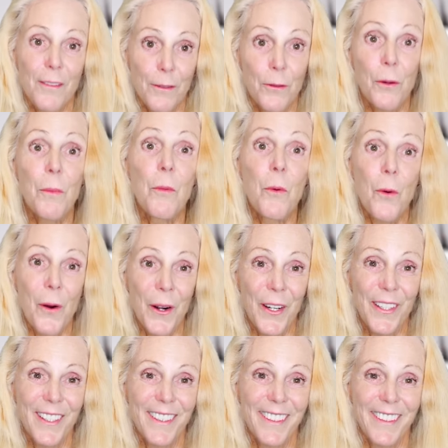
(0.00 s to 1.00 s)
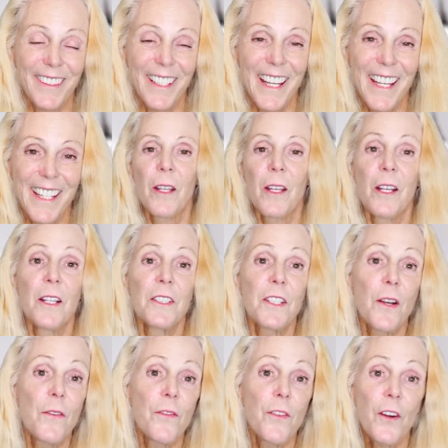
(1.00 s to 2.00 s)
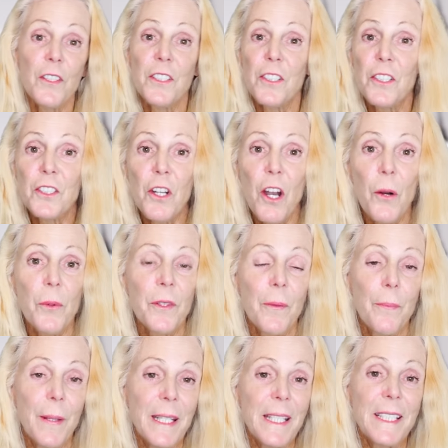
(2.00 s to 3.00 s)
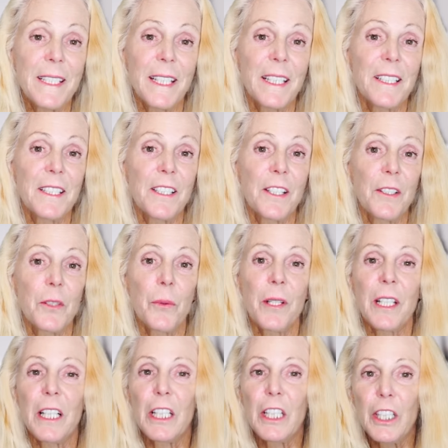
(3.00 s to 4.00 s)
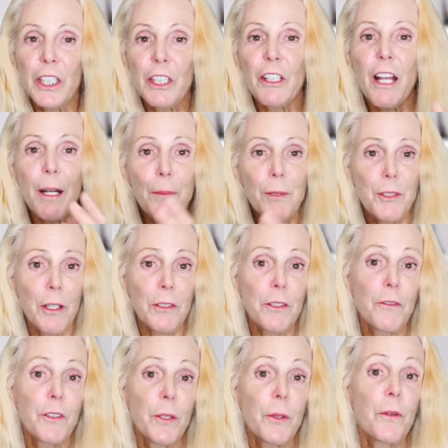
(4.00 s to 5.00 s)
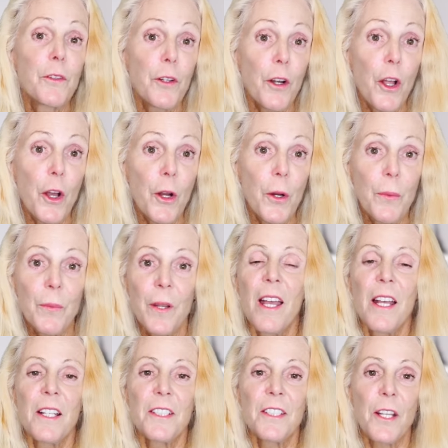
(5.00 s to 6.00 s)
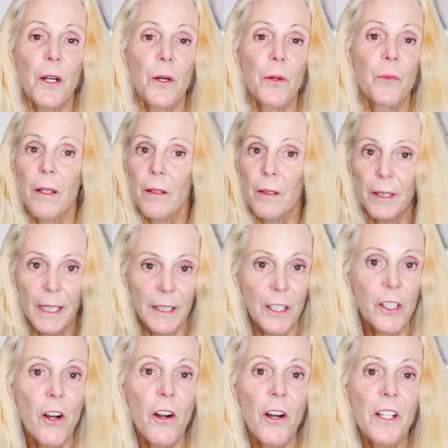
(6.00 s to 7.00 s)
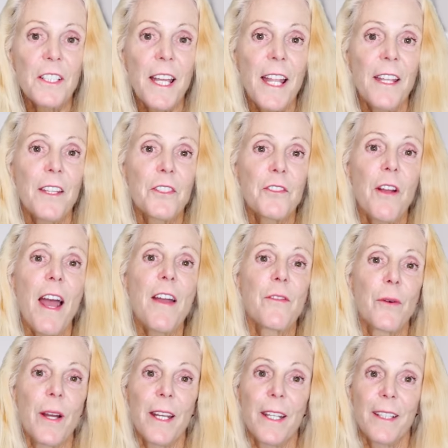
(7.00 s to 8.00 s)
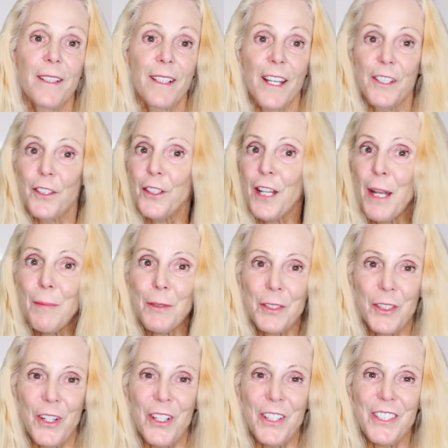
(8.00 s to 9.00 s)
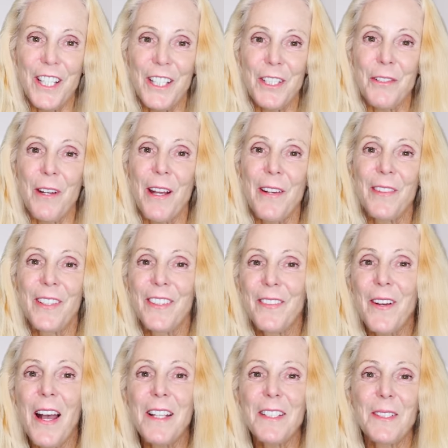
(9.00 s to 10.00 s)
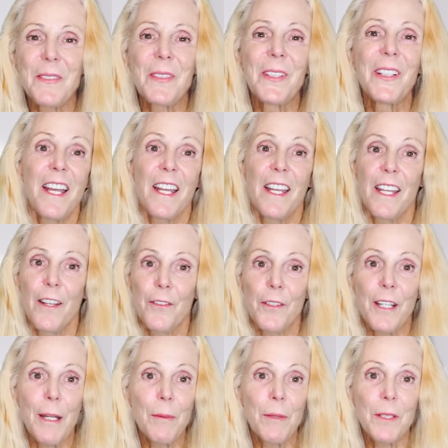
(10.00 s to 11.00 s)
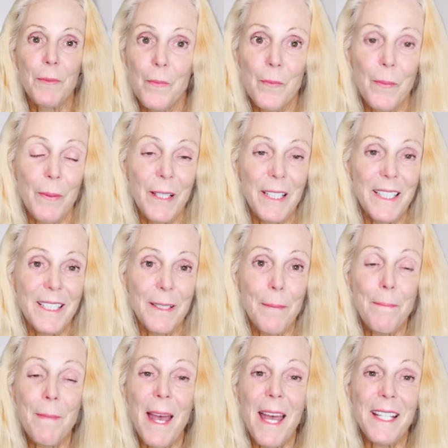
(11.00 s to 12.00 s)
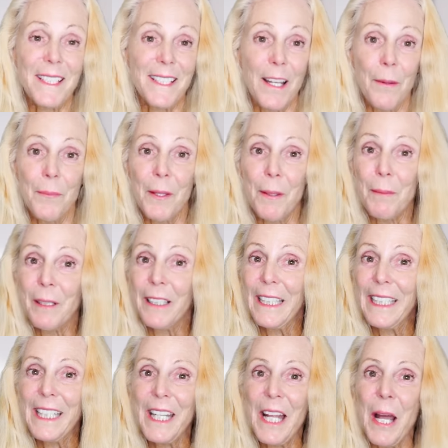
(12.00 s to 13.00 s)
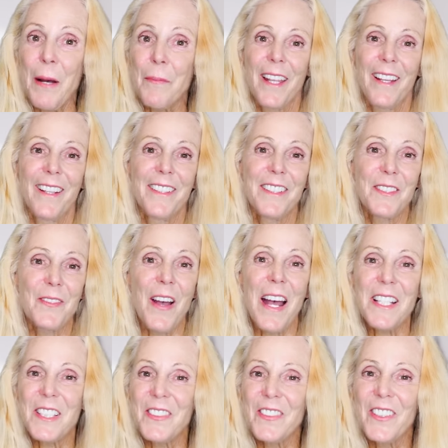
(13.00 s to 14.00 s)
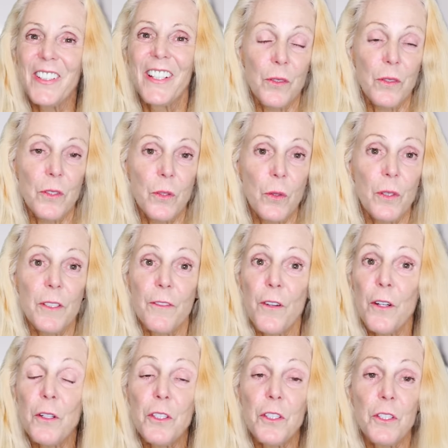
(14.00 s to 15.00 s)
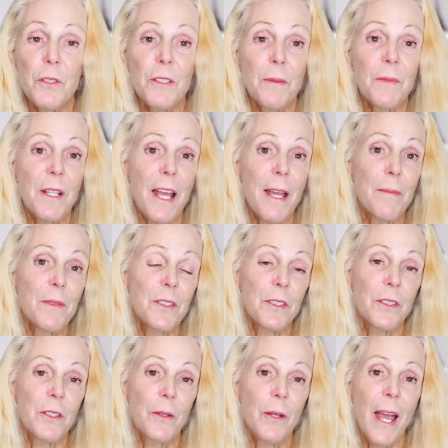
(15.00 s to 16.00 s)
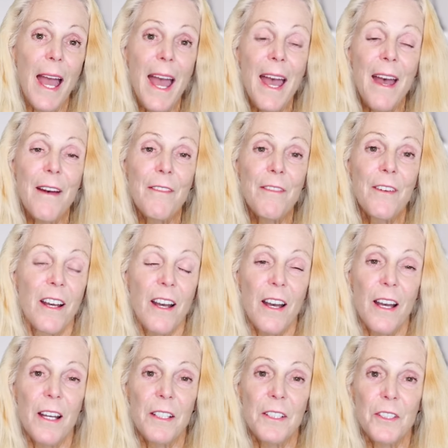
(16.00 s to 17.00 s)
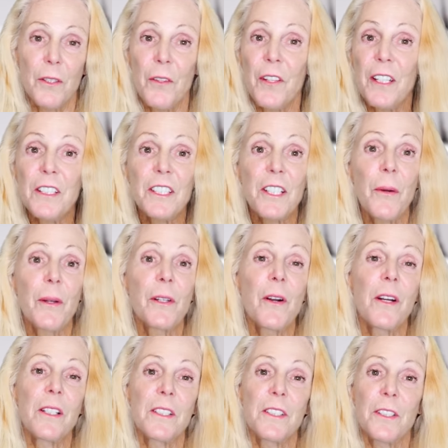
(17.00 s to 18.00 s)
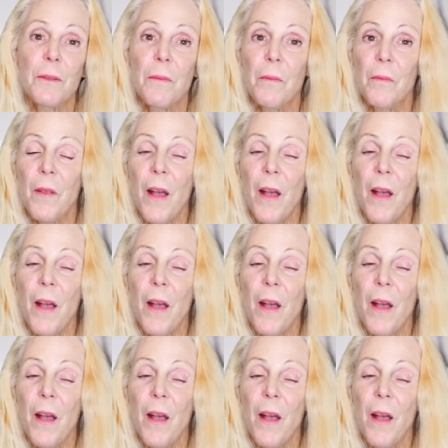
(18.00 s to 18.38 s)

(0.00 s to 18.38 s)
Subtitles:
for more, okay? So first, to start with the basics, you want a clear, unobstructed view of your home. So get the cars out of the driveway and your neighbor's cars out of the driveway if possible. If your neighbor's place is a mess, help them clean it up. It's possible. During the photo shoot, sometimes you have certain things going on, certain